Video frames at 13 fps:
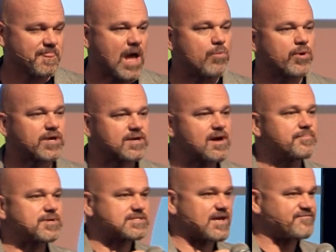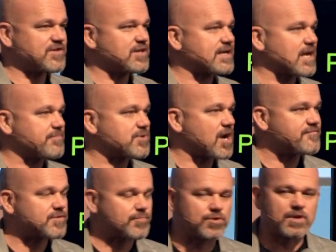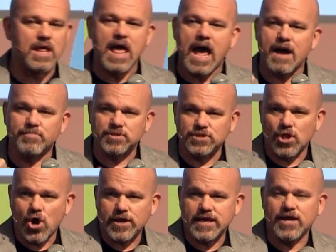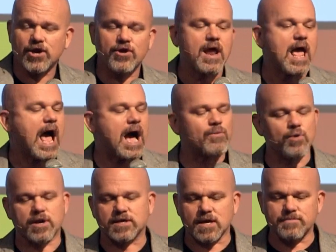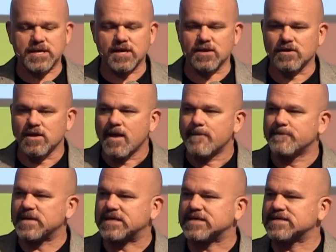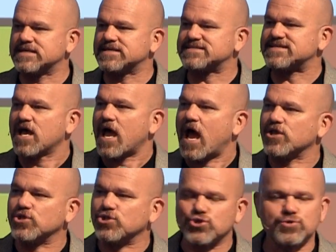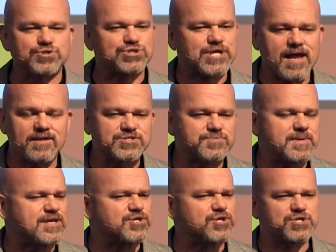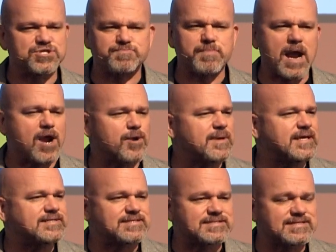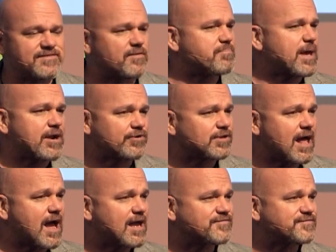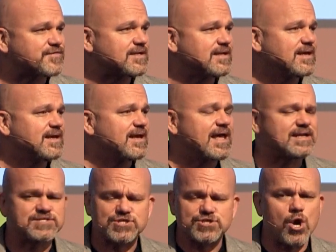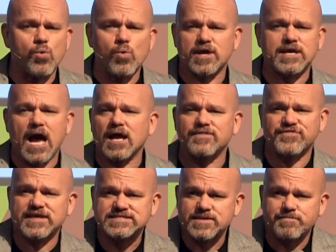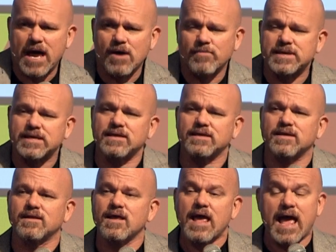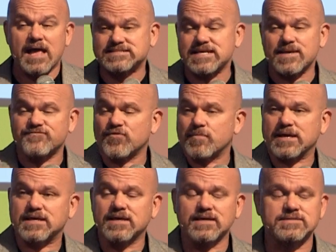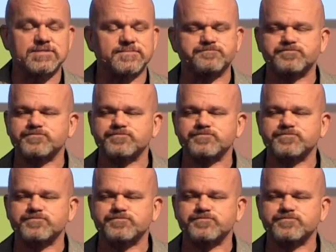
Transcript: I want to come because I feel like I'm comfortable. I belong here. I want to come here because you challenge me and you inspire me to live a better life and to know what God thinks about me, and same for my kids.